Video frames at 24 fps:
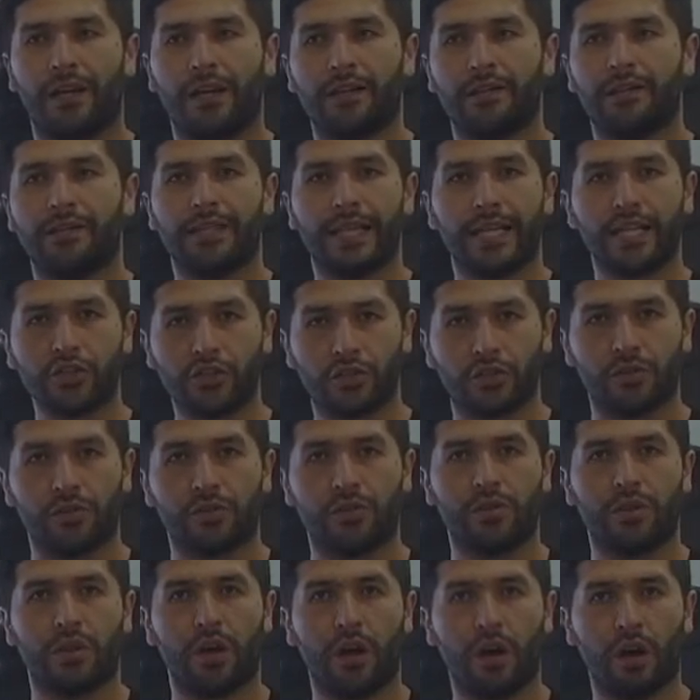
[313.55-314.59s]

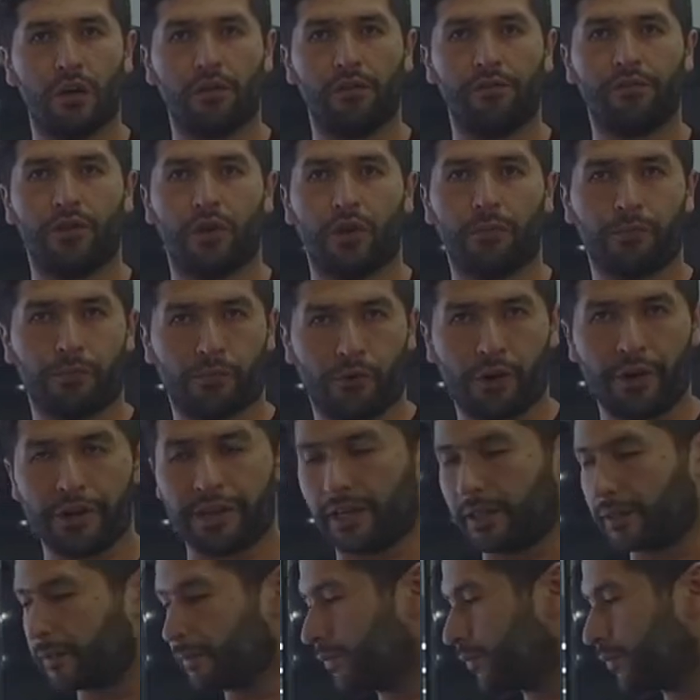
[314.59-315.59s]
sections of your project.